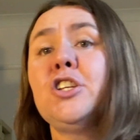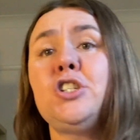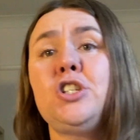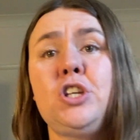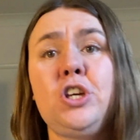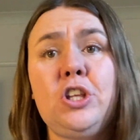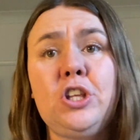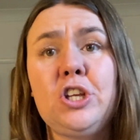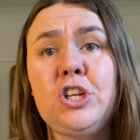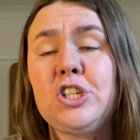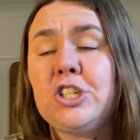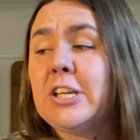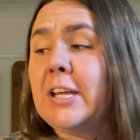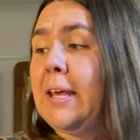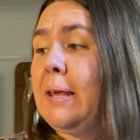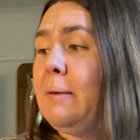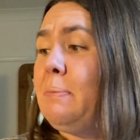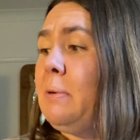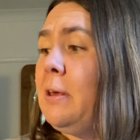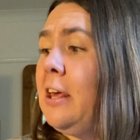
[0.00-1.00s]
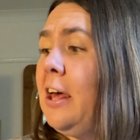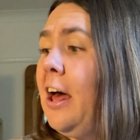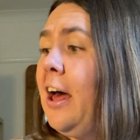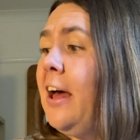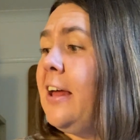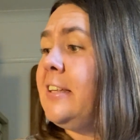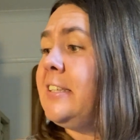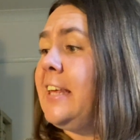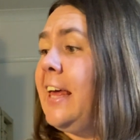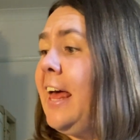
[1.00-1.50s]
To the
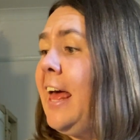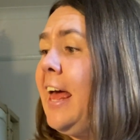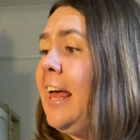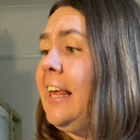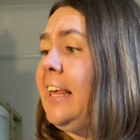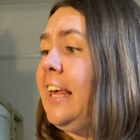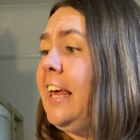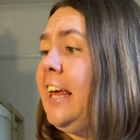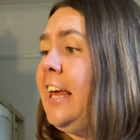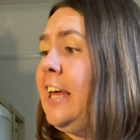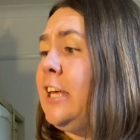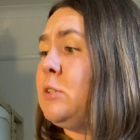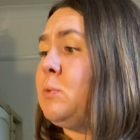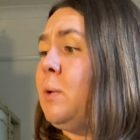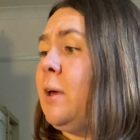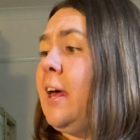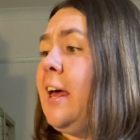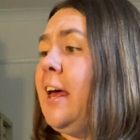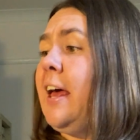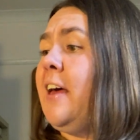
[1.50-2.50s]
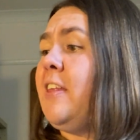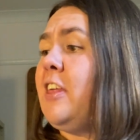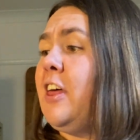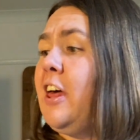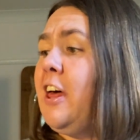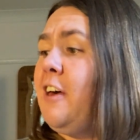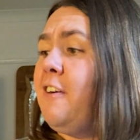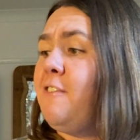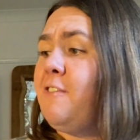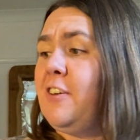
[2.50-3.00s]
shipyards and quays where
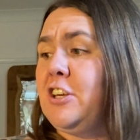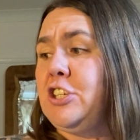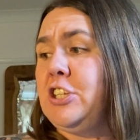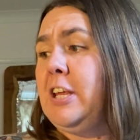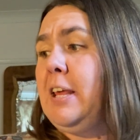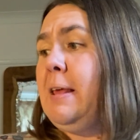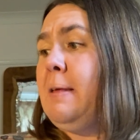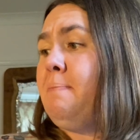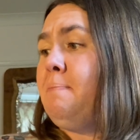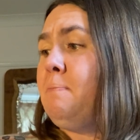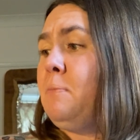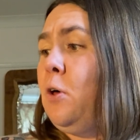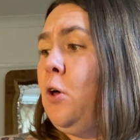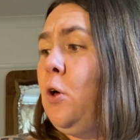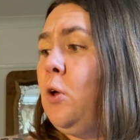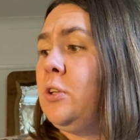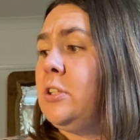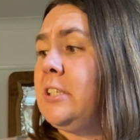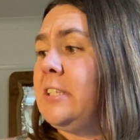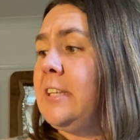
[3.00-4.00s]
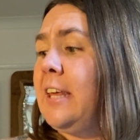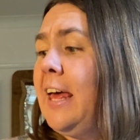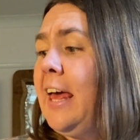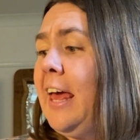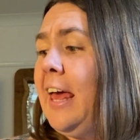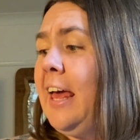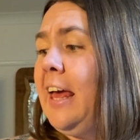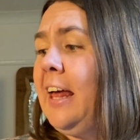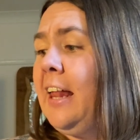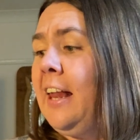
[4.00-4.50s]
the fishing boats
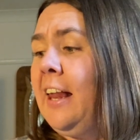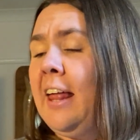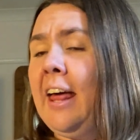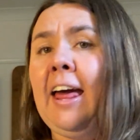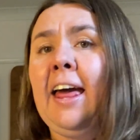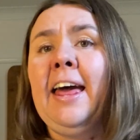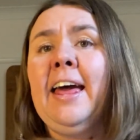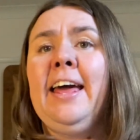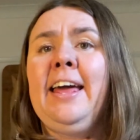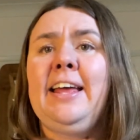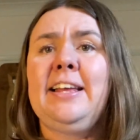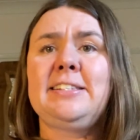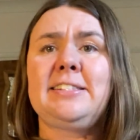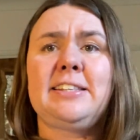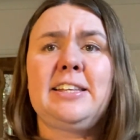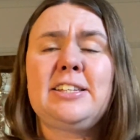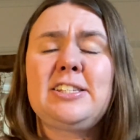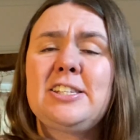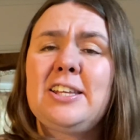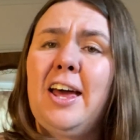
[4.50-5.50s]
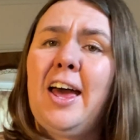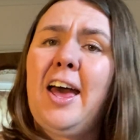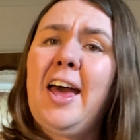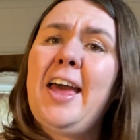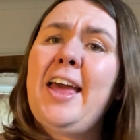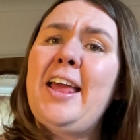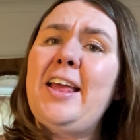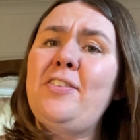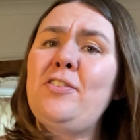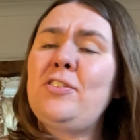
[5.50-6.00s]
sail. It's the
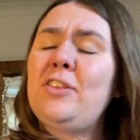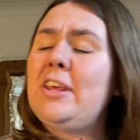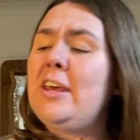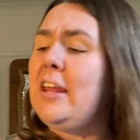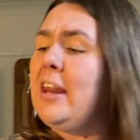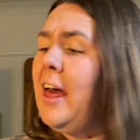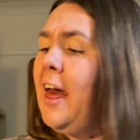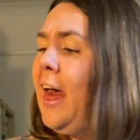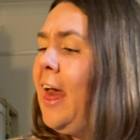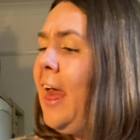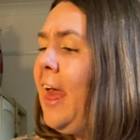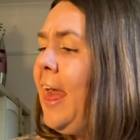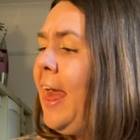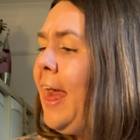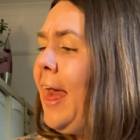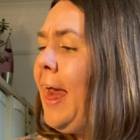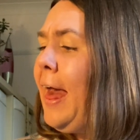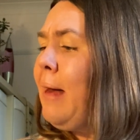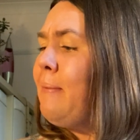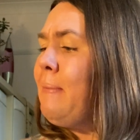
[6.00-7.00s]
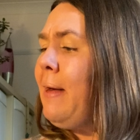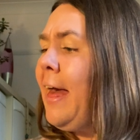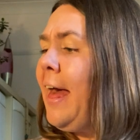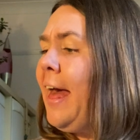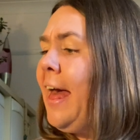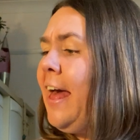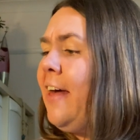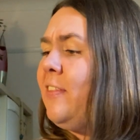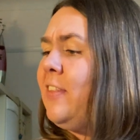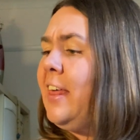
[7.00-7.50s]
time that I am
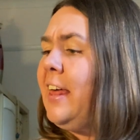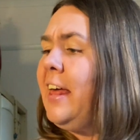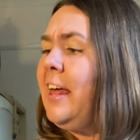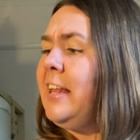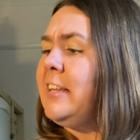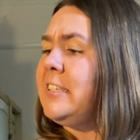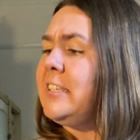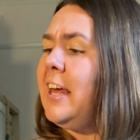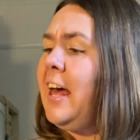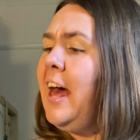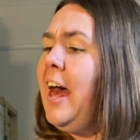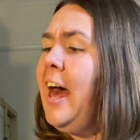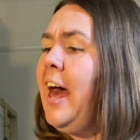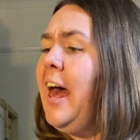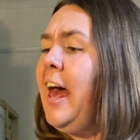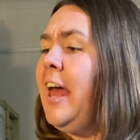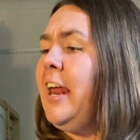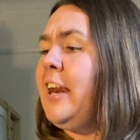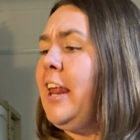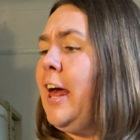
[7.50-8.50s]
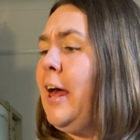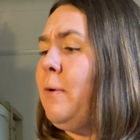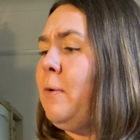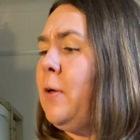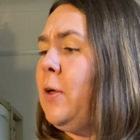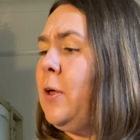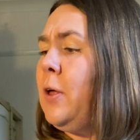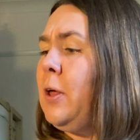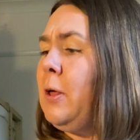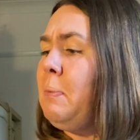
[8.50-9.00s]
and the time I
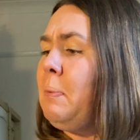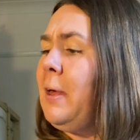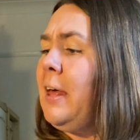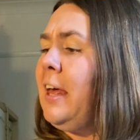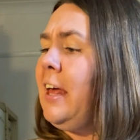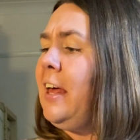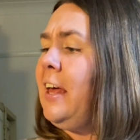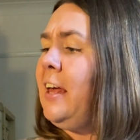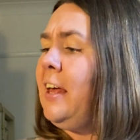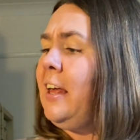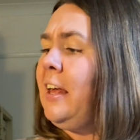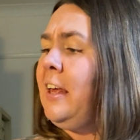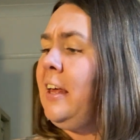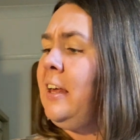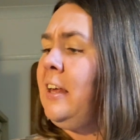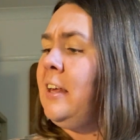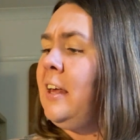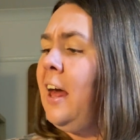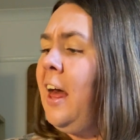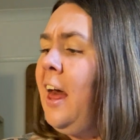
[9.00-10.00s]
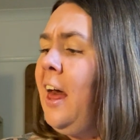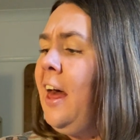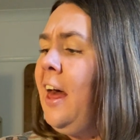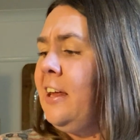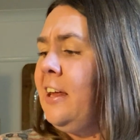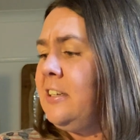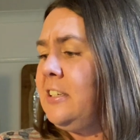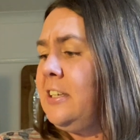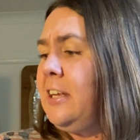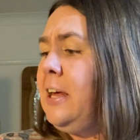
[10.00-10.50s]
will be.
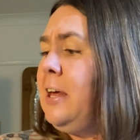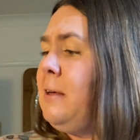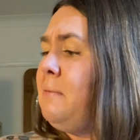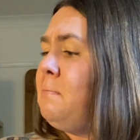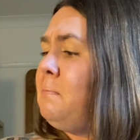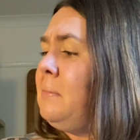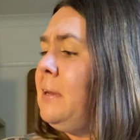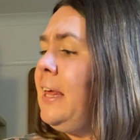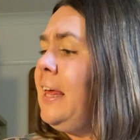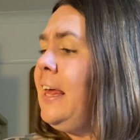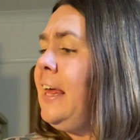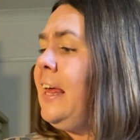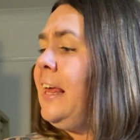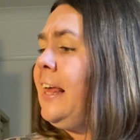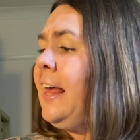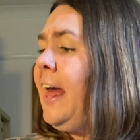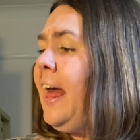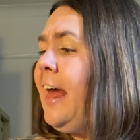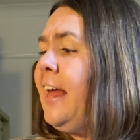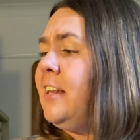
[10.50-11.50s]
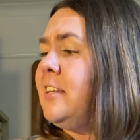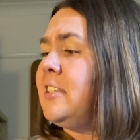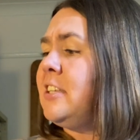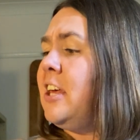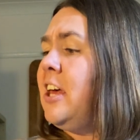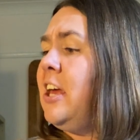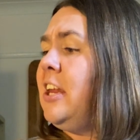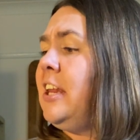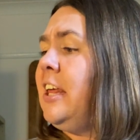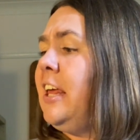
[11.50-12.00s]
Tumbling and
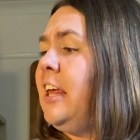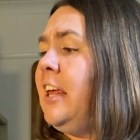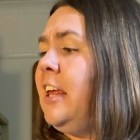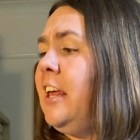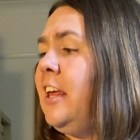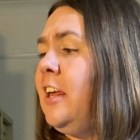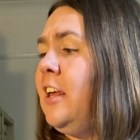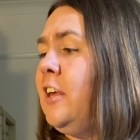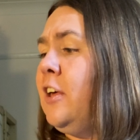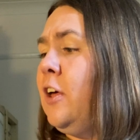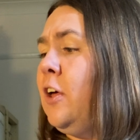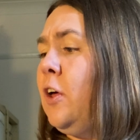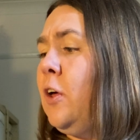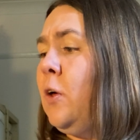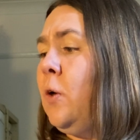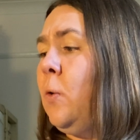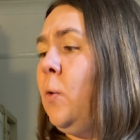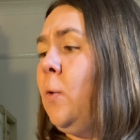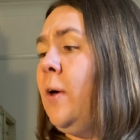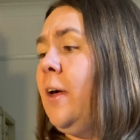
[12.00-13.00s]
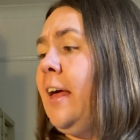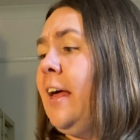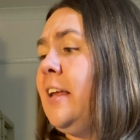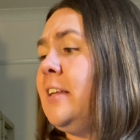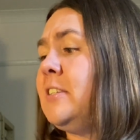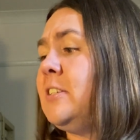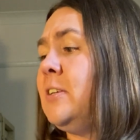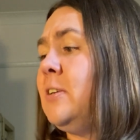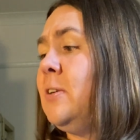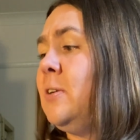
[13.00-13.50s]
turning away
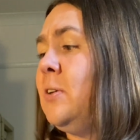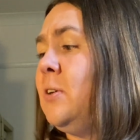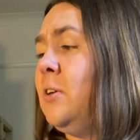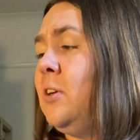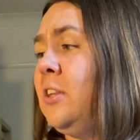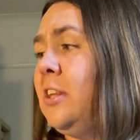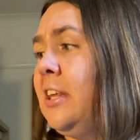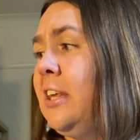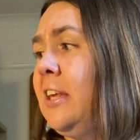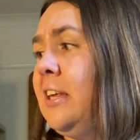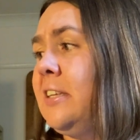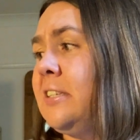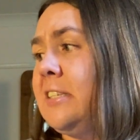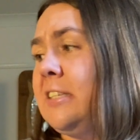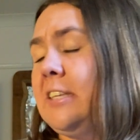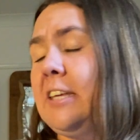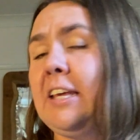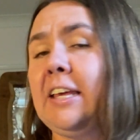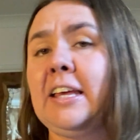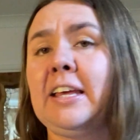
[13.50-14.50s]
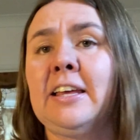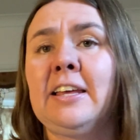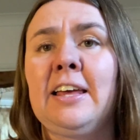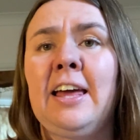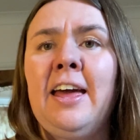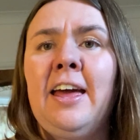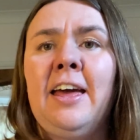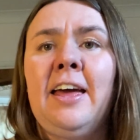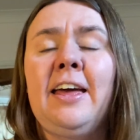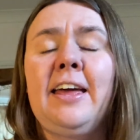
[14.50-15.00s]
to the sea.
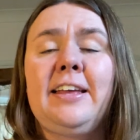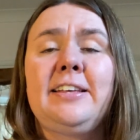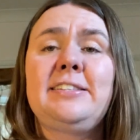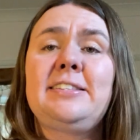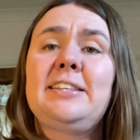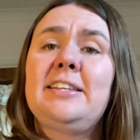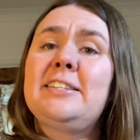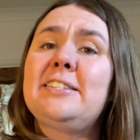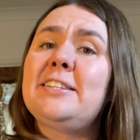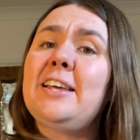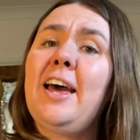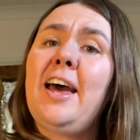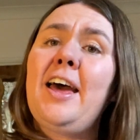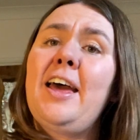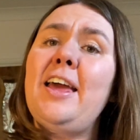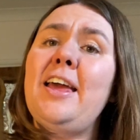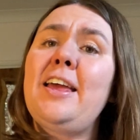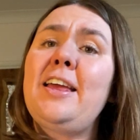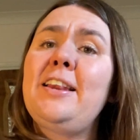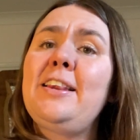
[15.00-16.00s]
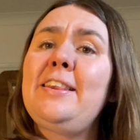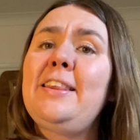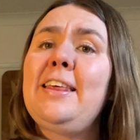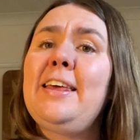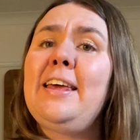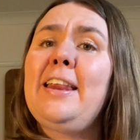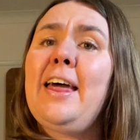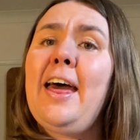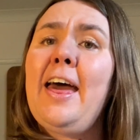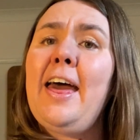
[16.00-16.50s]
It's the time
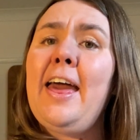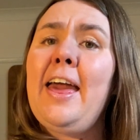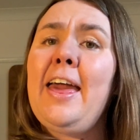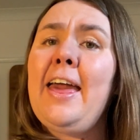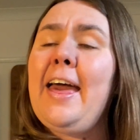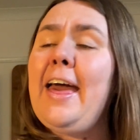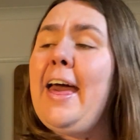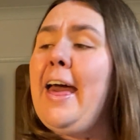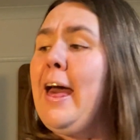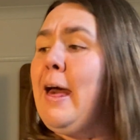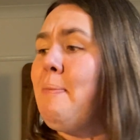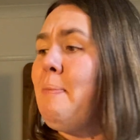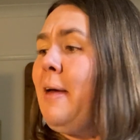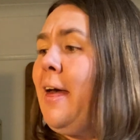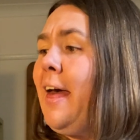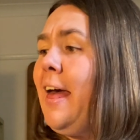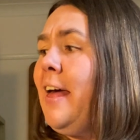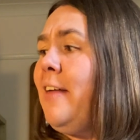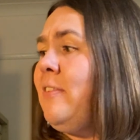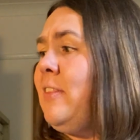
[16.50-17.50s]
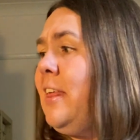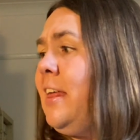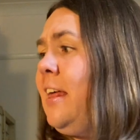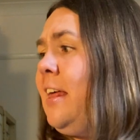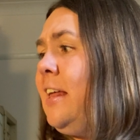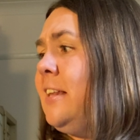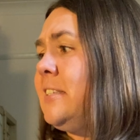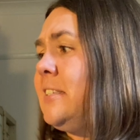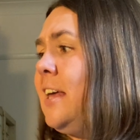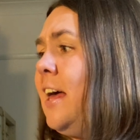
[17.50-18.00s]
that I am and
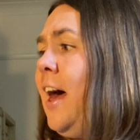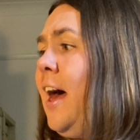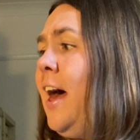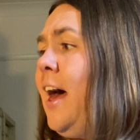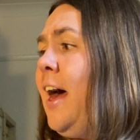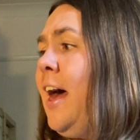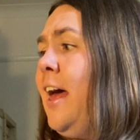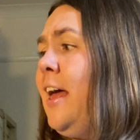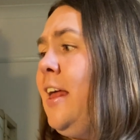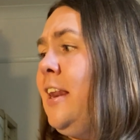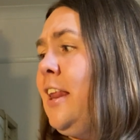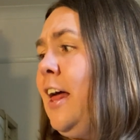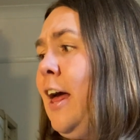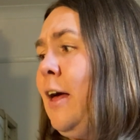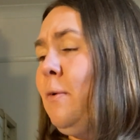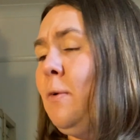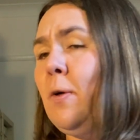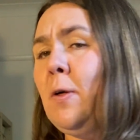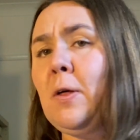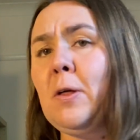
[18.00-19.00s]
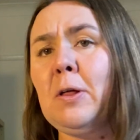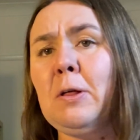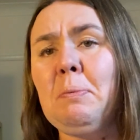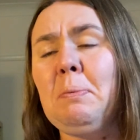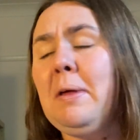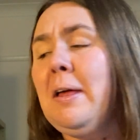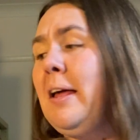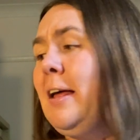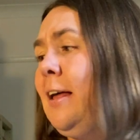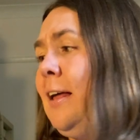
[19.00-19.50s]
the time I will
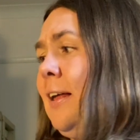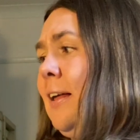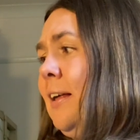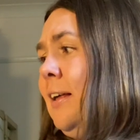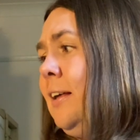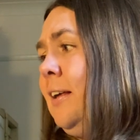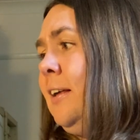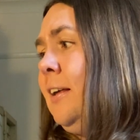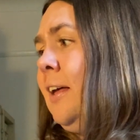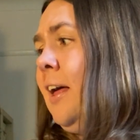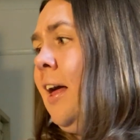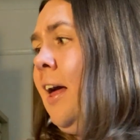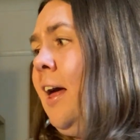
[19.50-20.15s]
be.